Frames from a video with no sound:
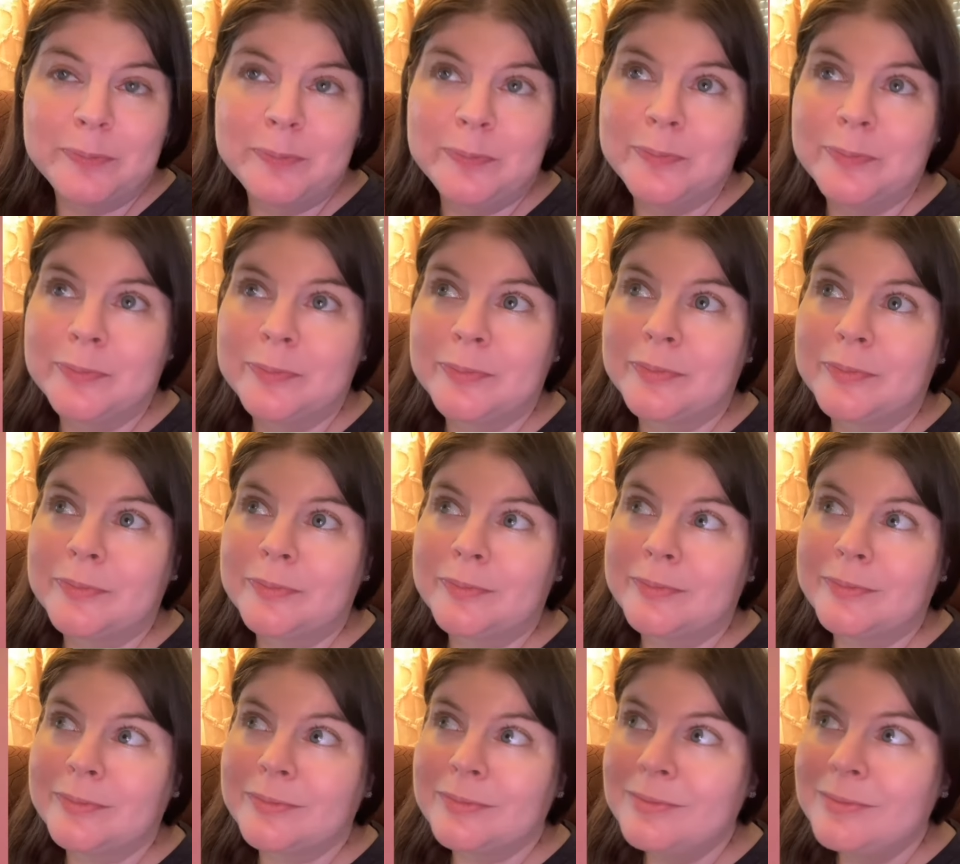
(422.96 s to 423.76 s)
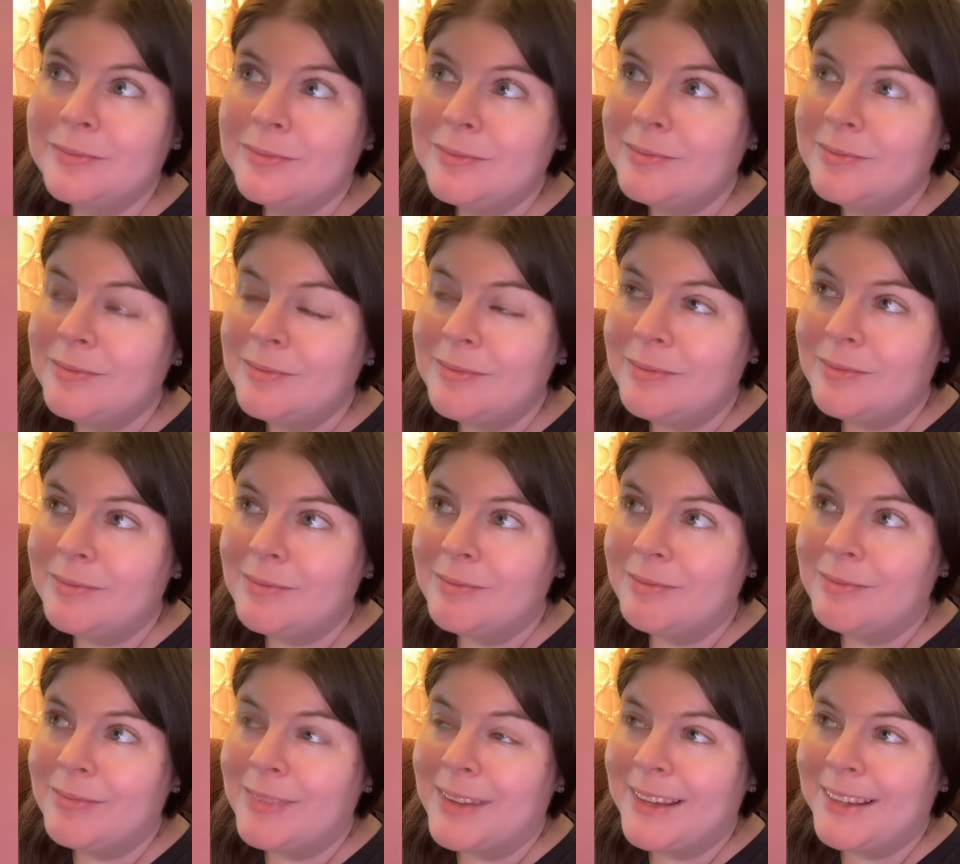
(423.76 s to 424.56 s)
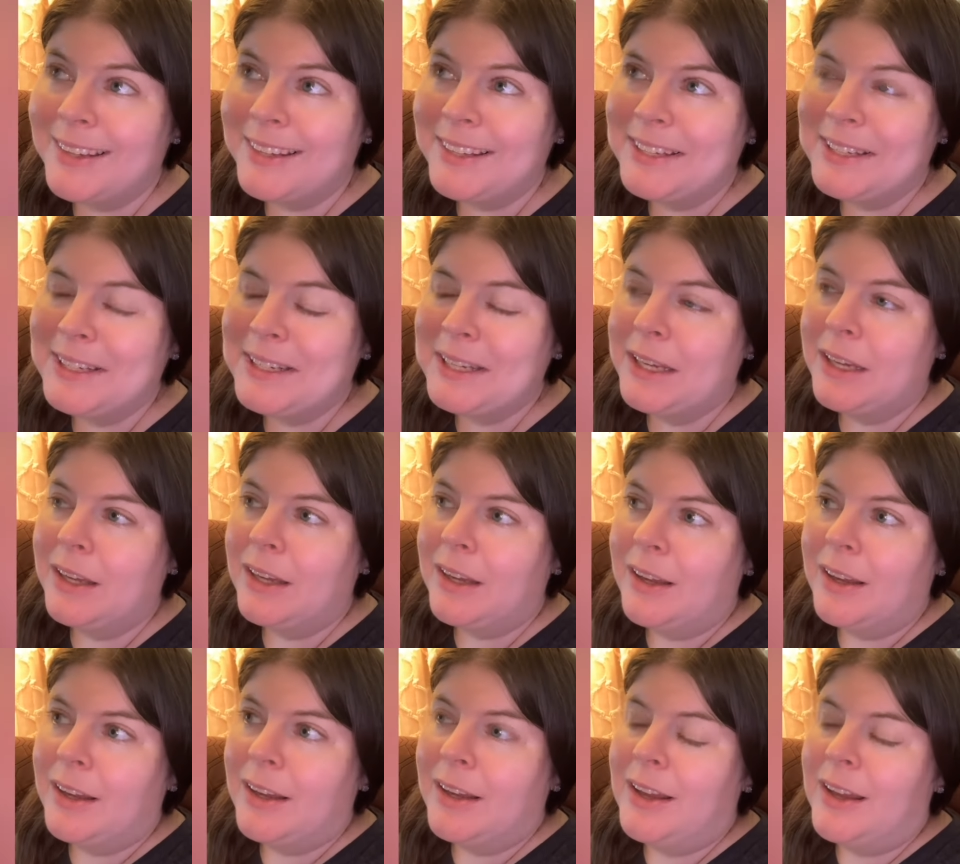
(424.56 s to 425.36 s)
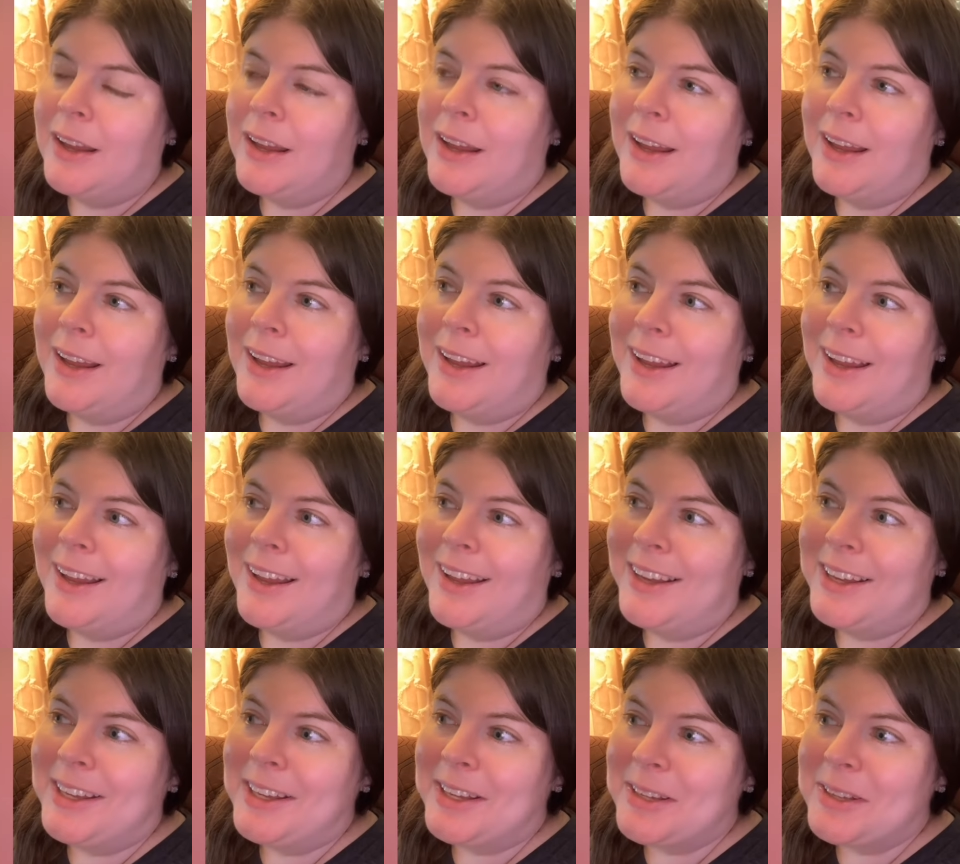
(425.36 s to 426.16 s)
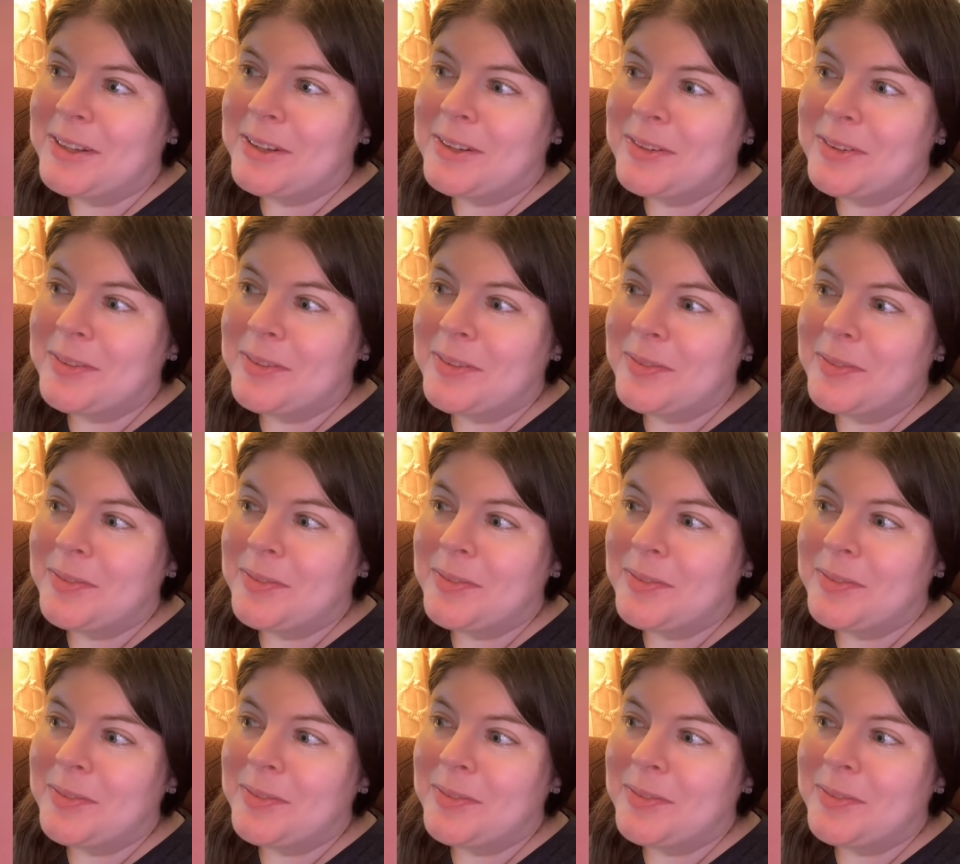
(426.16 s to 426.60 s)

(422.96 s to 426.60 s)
Nobody speaks.